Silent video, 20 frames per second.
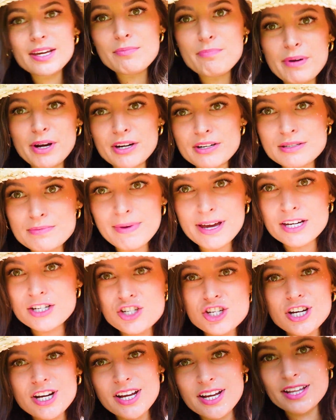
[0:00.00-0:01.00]
it bears
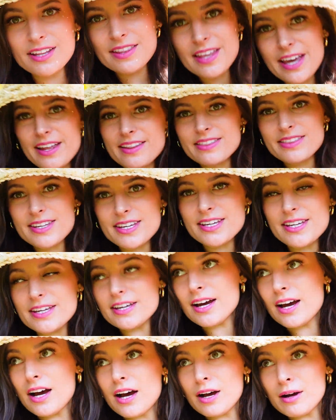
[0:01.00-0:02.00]
mentioning that the
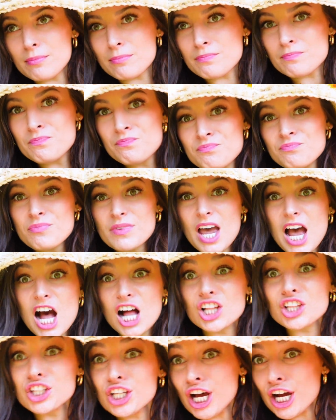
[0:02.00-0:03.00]

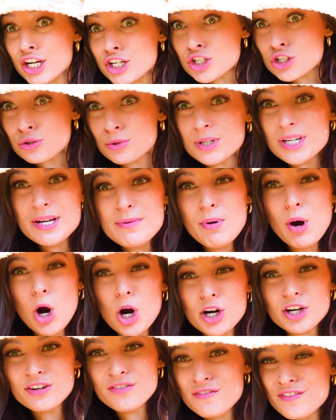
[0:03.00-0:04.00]
luxury
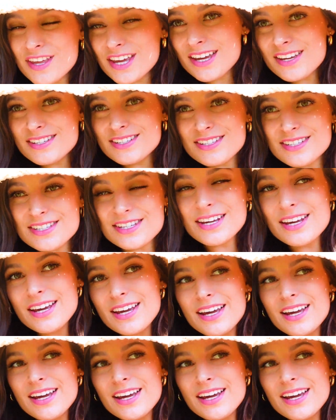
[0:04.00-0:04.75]
part of this